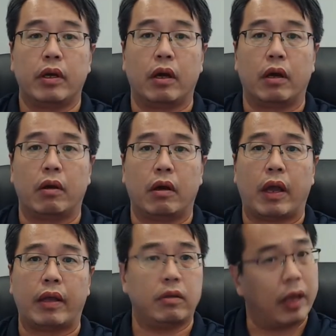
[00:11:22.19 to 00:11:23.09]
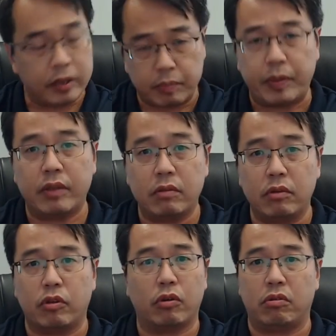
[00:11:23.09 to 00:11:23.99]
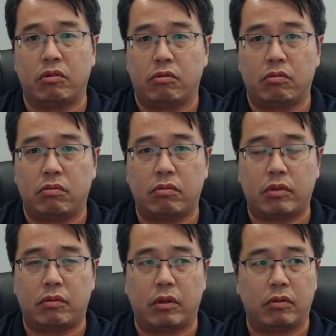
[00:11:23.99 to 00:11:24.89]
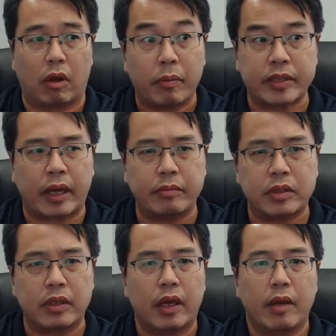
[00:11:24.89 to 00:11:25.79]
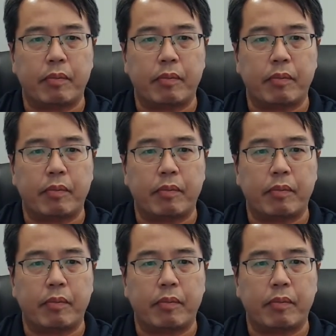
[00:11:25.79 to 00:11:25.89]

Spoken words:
and has been in the normal times,